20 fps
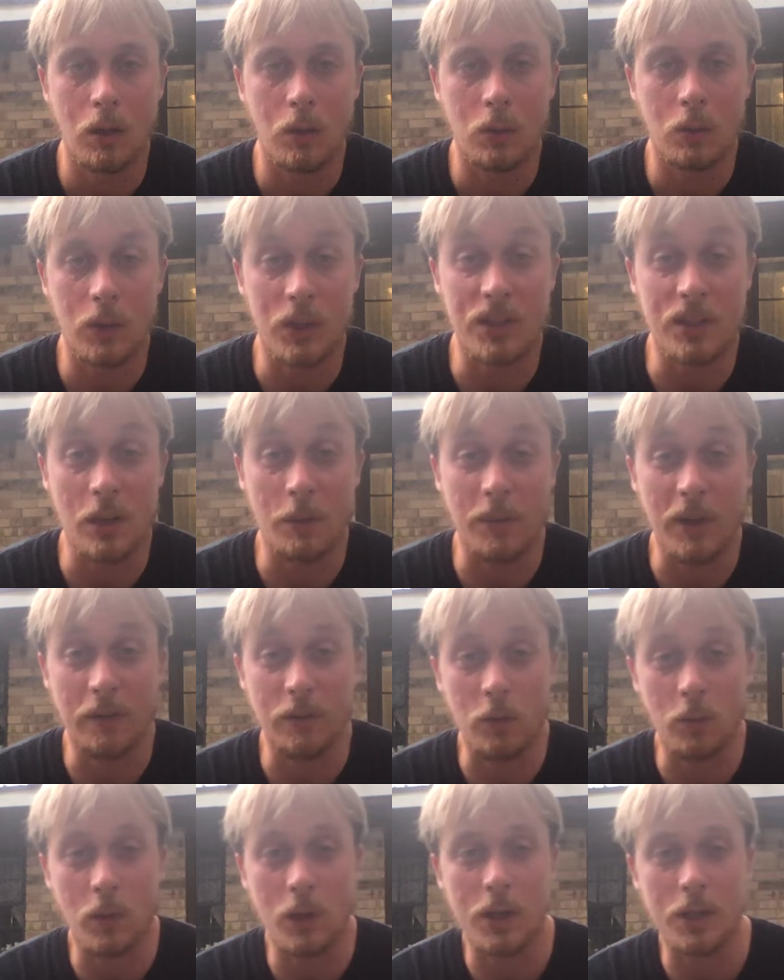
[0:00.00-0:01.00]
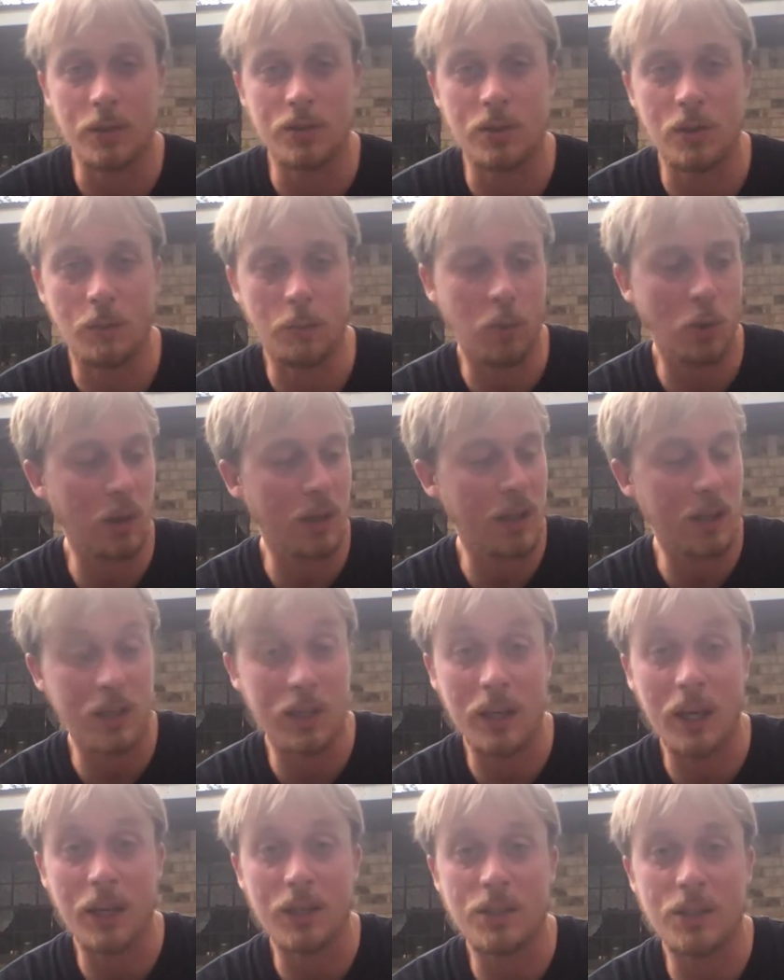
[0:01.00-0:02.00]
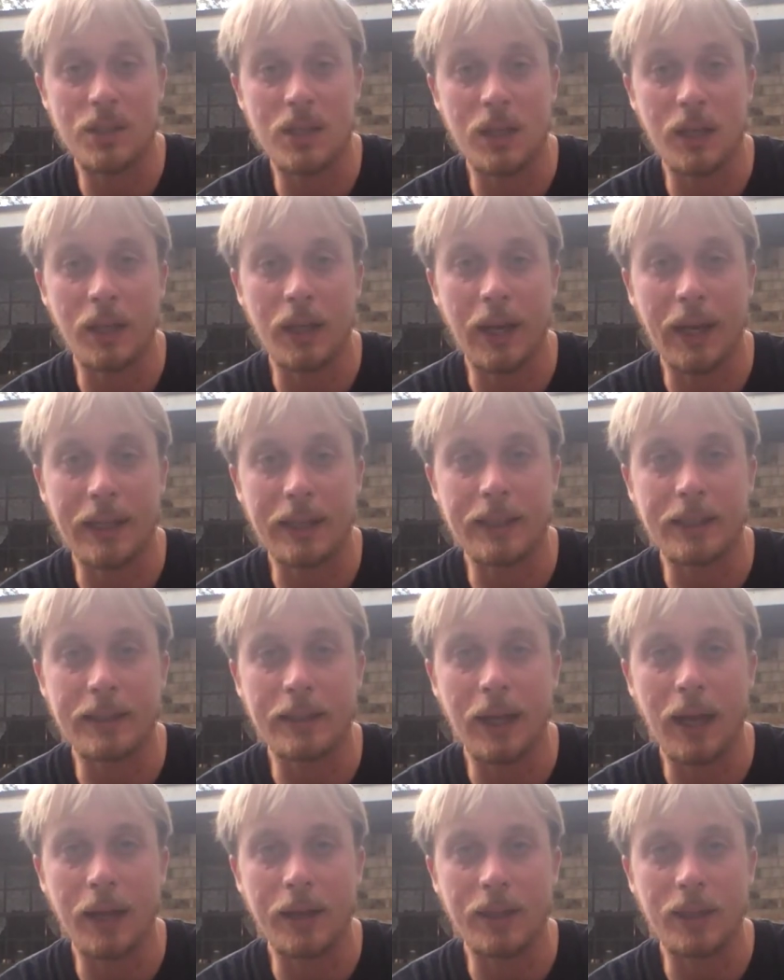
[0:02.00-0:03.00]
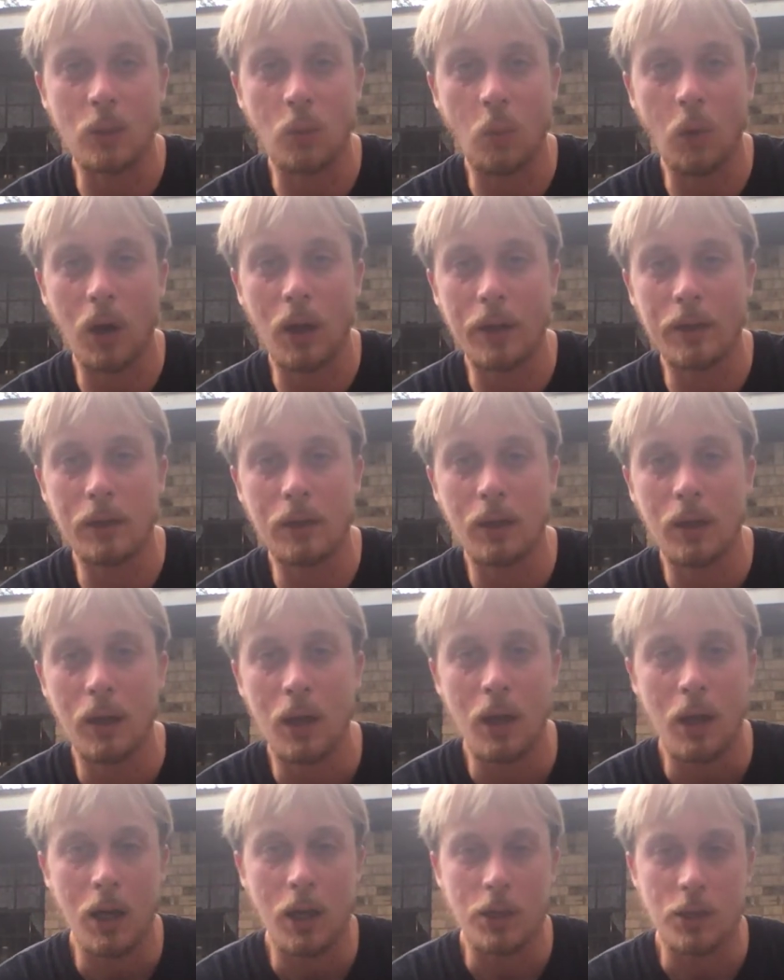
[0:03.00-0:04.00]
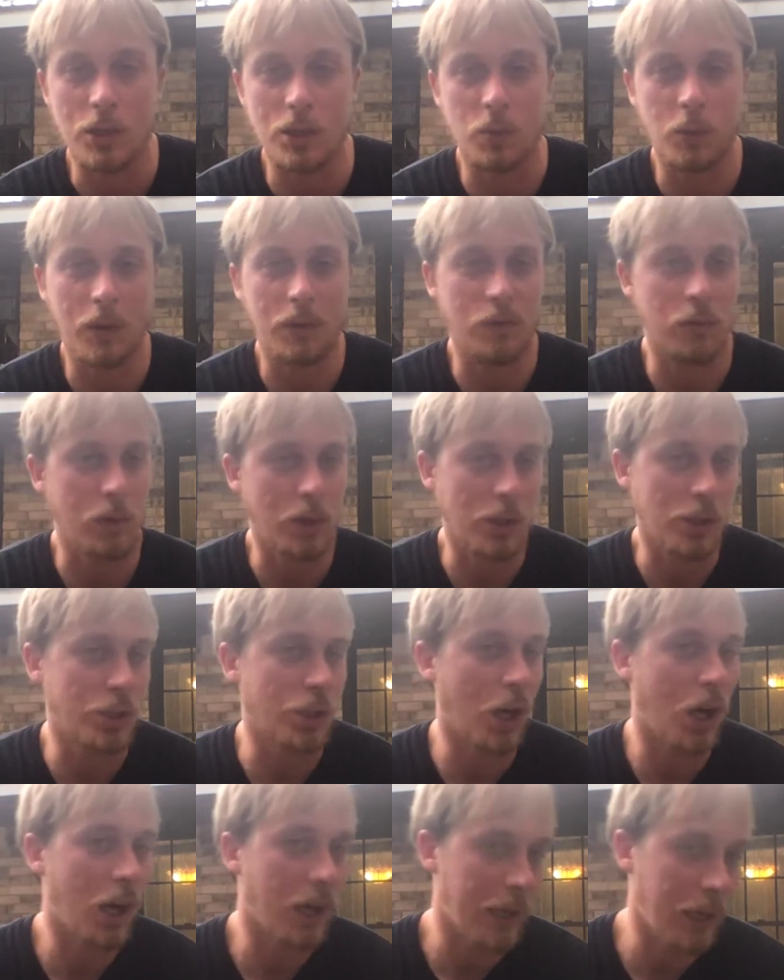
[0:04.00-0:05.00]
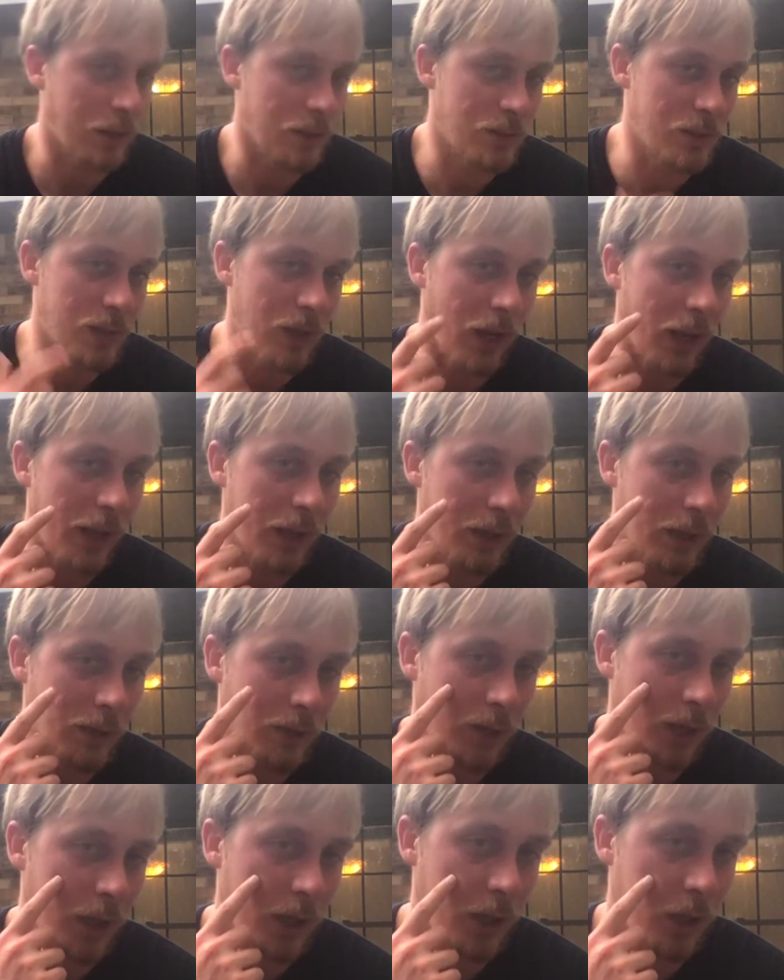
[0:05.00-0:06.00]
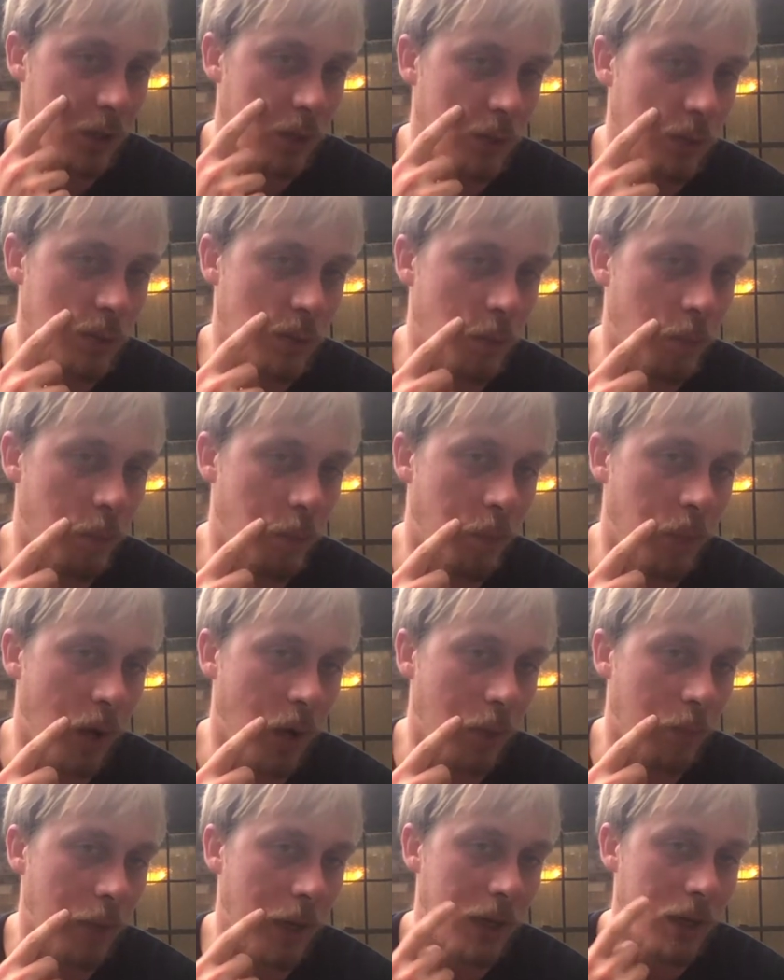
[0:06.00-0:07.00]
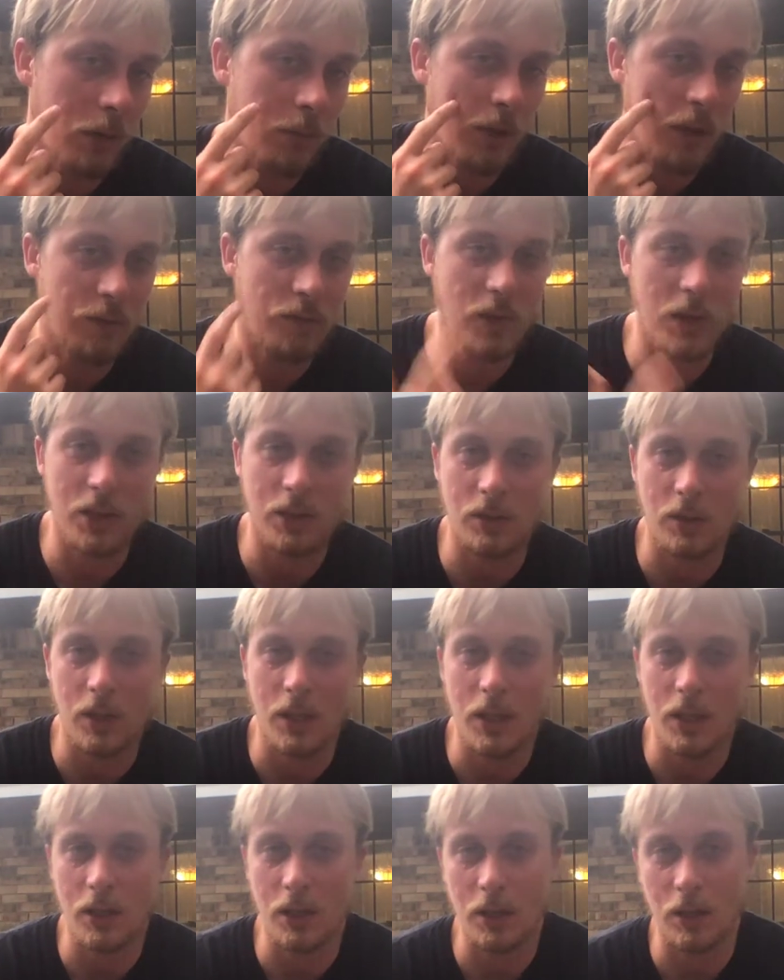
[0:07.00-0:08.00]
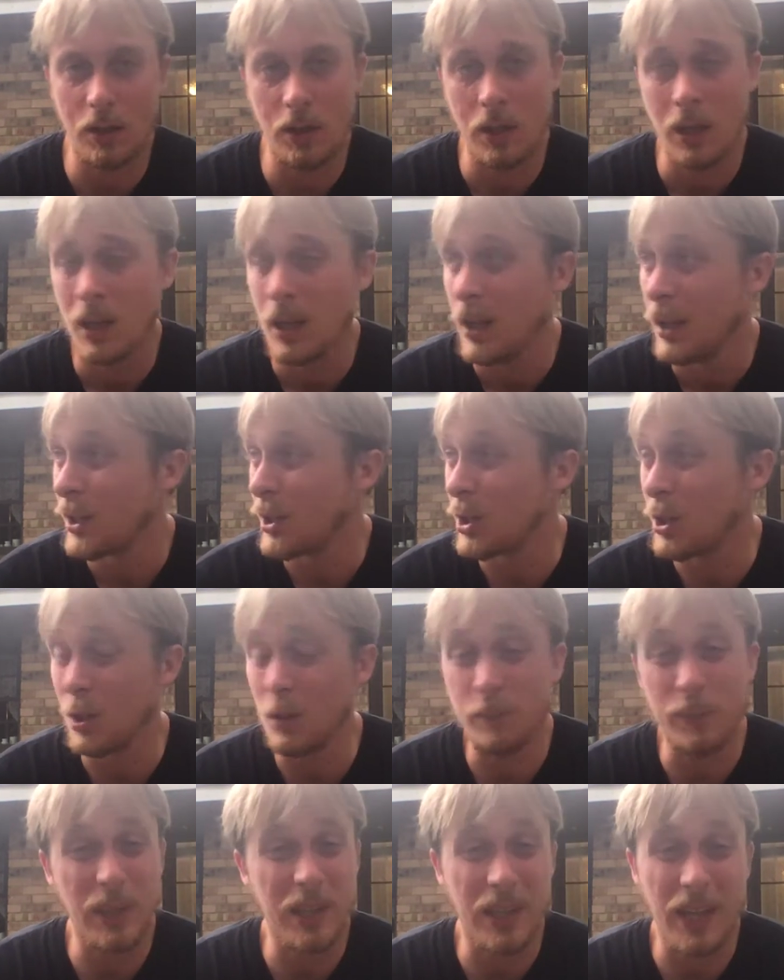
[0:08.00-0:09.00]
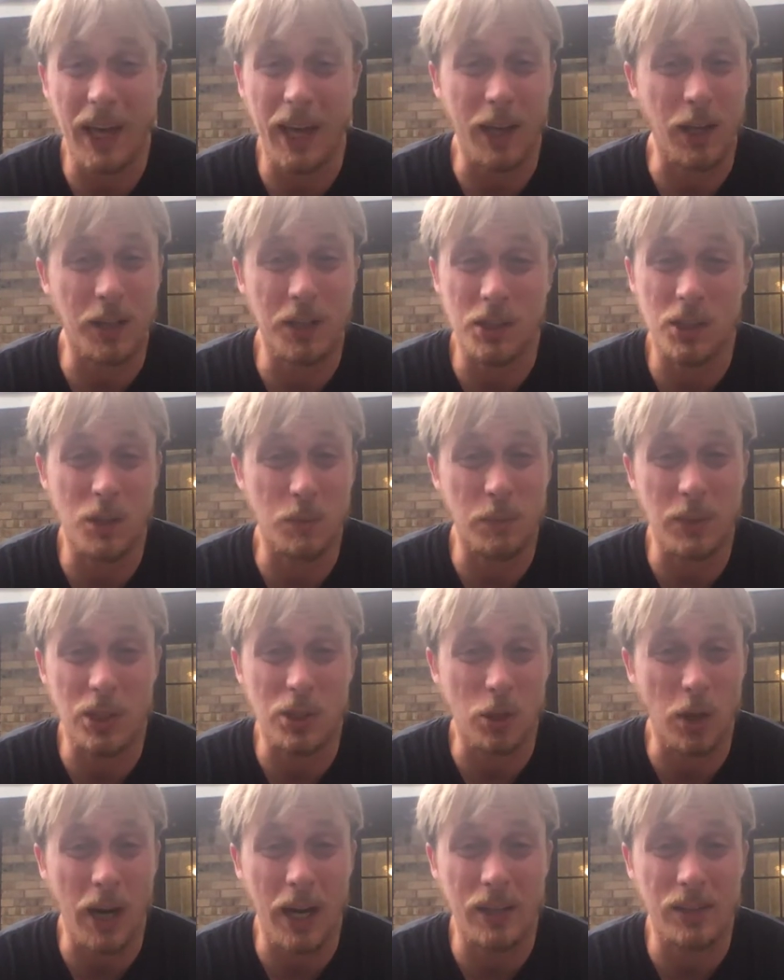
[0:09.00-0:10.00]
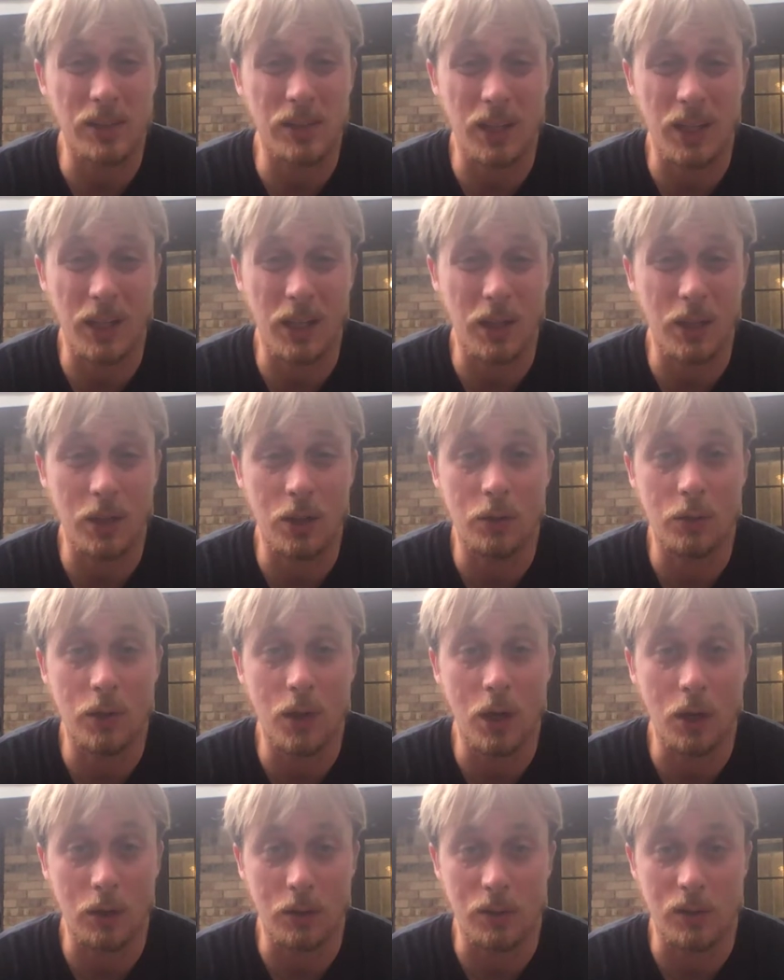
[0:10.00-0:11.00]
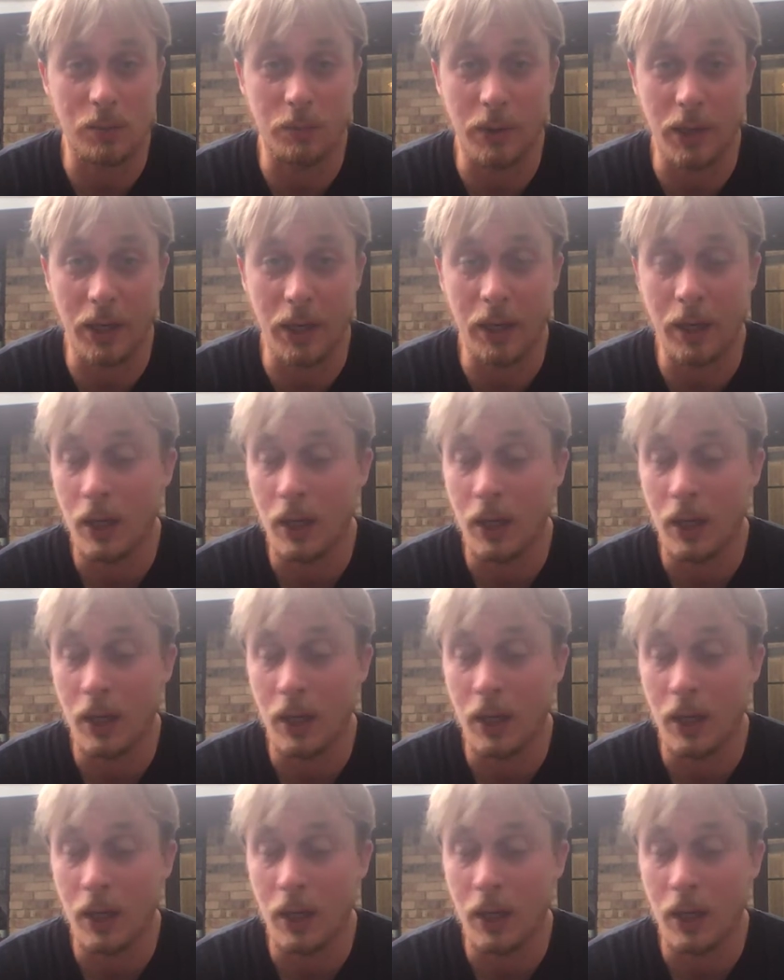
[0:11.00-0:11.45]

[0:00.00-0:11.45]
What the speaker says: What's up, everyone? It's your boy EHT1991. Just went for a jog outside and I've got a huge bug bite on my face right here. Could be that, could just be dry skin, who knows. But